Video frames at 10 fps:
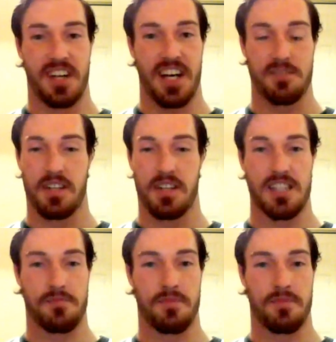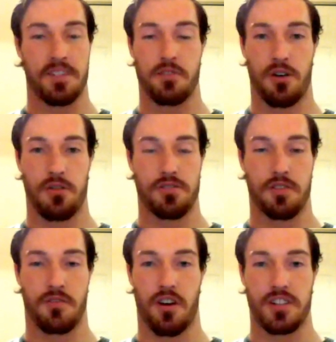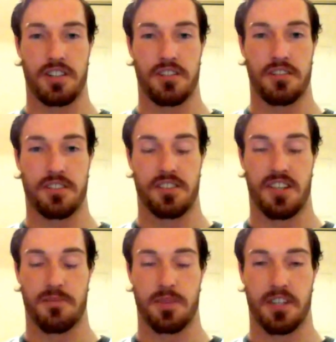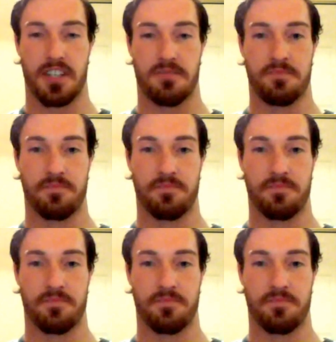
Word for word: hasn't been hasn't been cold so far, so so that's been good.